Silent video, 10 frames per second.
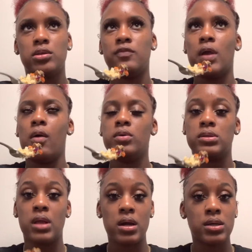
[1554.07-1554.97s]
If y'all was
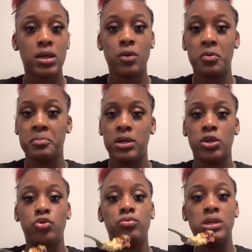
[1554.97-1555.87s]
not cooking with me,
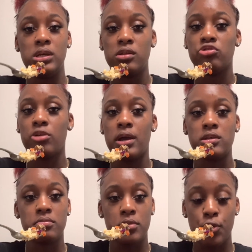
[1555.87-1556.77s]
you need to try
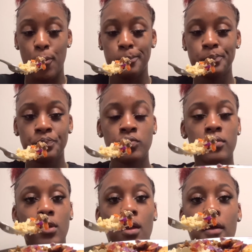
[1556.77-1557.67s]
this meal.
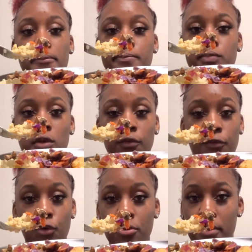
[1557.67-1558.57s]

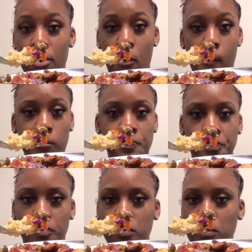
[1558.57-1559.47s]
Full meal,
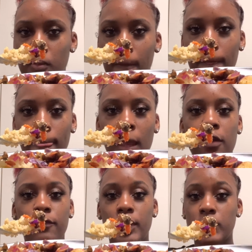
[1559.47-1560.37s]

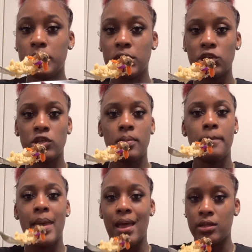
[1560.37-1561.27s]
very much
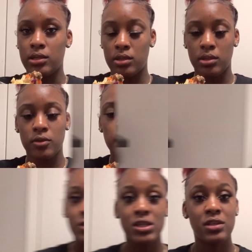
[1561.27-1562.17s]
balanced. But that
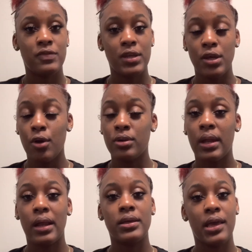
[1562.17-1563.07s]
was this video,
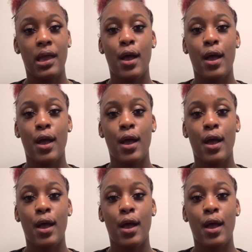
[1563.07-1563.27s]
Nailah Gang.